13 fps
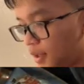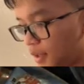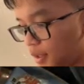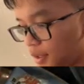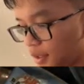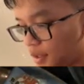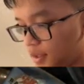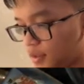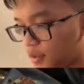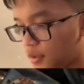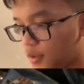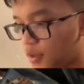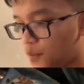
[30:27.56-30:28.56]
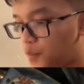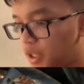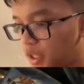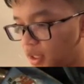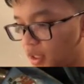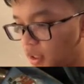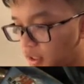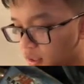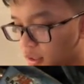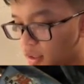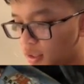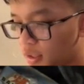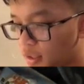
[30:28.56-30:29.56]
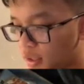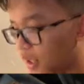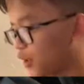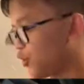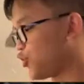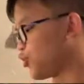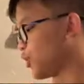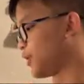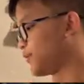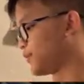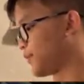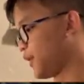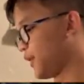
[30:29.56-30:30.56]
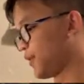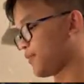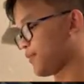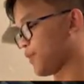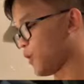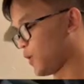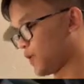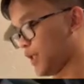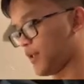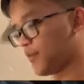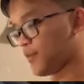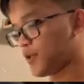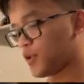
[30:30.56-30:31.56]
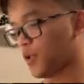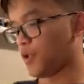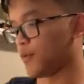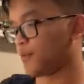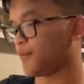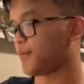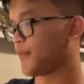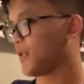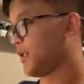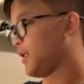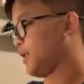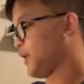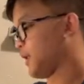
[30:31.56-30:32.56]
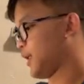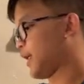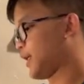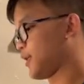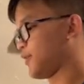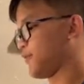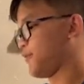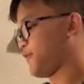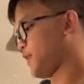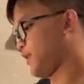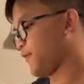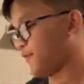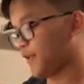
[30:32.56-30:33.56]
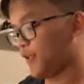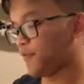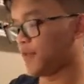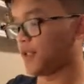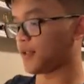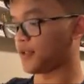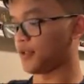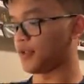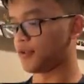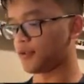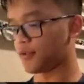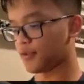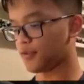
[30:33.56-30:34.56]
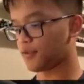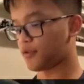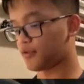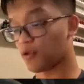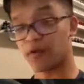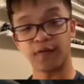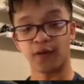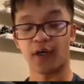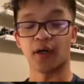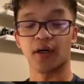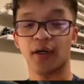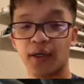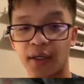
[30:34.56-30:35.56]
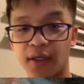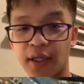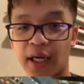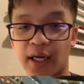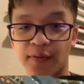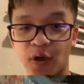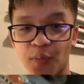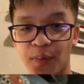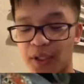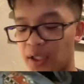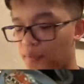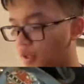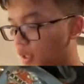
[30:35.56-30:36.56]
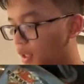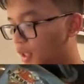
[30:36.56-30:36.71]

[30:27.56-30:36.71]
It's going to be Energy Draw. Yep, okay, so out of the 5 boxes so far that I've opened up,